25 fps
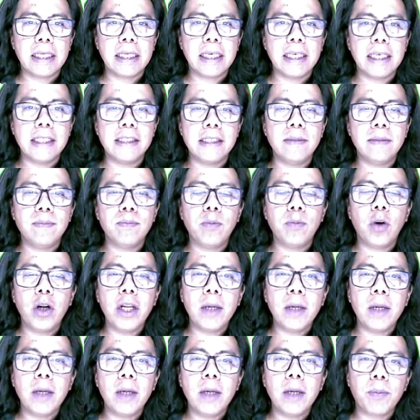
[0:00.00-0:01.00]
In
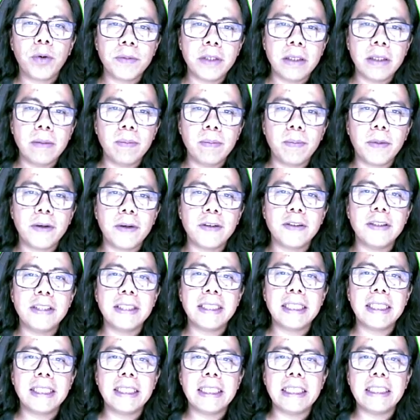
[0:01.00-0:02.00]
symbolic prompting,
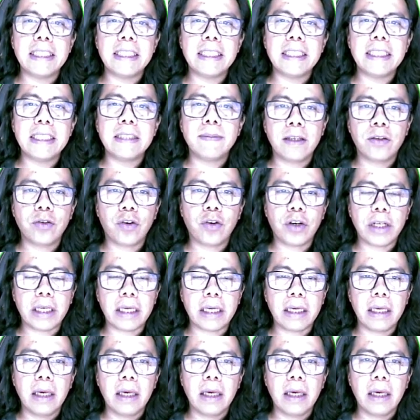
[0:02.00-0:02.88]
persistence is mandatory.